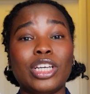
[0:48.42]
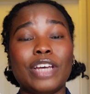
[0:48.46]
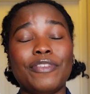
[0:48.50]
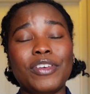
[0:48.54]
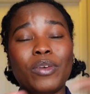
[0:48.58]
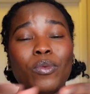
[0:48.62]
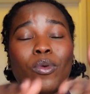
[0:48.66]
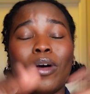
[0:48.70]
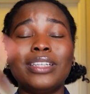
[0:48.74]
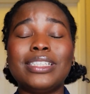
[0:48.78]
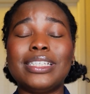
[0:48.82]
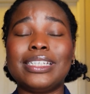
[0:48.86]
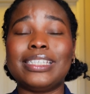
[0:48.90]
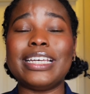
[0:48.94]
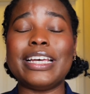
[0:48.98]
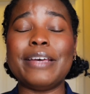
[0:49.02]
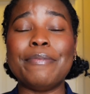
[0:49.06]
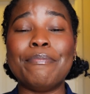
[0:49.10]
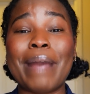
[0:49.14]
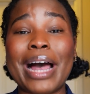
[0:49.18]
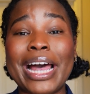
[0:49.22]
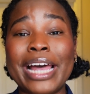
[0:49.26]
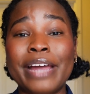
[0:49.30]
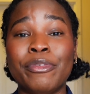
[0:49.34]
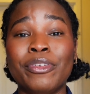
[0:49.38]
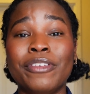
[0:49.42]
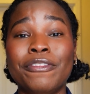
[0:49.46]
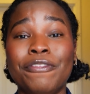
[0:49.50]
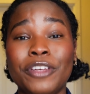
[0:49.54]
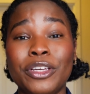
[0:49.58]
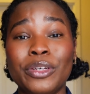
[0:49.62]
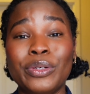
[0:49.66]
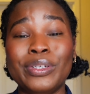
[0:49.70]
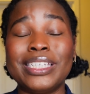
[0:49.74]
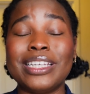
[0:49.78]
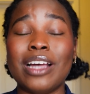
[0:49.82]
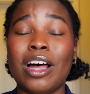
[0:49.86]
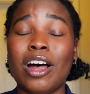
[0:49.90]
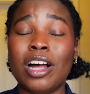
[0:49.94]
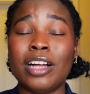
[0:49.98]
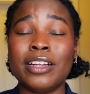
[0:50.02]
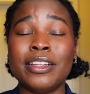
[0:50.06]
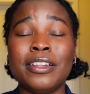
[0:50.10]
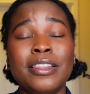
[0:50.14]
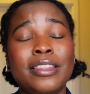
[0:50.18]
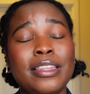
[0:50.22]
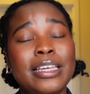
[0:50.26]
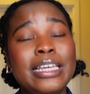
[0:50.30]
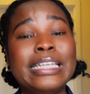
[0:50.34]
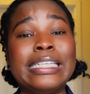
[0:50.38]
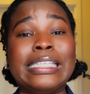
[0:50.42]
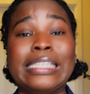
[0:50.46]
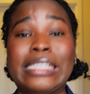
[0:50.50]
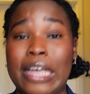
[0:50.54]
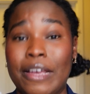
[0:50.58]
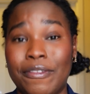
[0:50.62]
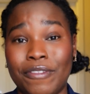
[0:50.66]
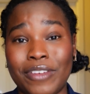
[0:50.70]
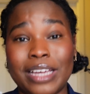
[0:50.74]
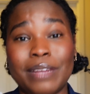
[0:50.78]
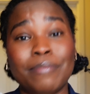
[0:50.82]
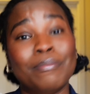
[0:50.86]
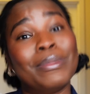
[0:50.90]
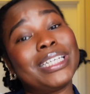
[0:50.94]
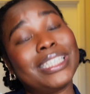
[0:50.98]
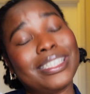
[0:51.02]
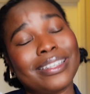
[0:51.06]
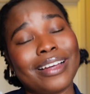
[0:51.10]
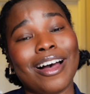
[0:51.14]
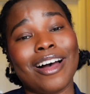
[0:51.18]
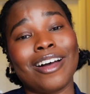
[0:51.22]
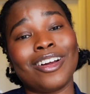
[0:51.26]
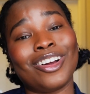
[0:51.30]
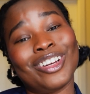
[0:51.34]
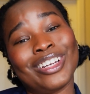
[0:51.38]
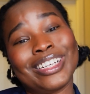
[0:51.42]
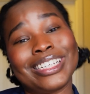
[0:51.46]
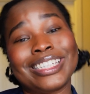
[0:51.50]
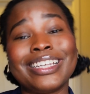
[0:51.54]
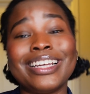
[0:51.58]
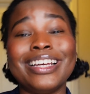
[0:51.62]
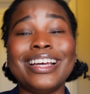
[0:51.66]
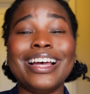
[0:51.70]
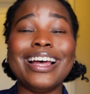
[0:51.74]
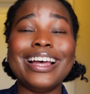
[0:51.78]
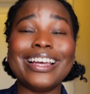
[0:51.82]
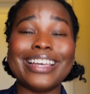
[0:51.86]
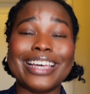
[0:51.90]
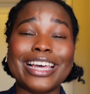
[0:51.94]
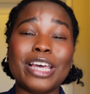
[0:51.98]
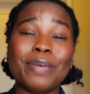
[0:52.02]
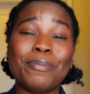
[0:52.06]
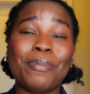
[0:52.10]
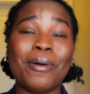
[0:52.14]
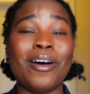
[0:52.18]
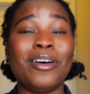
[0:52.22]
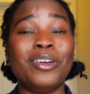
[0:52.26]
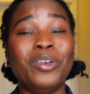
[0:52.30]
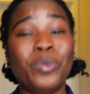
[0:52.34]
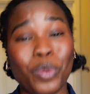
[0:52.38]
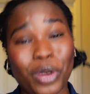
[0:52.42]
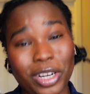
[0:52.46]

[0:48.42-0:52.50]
if you want to see my reviews on these 7 mascaras, keep on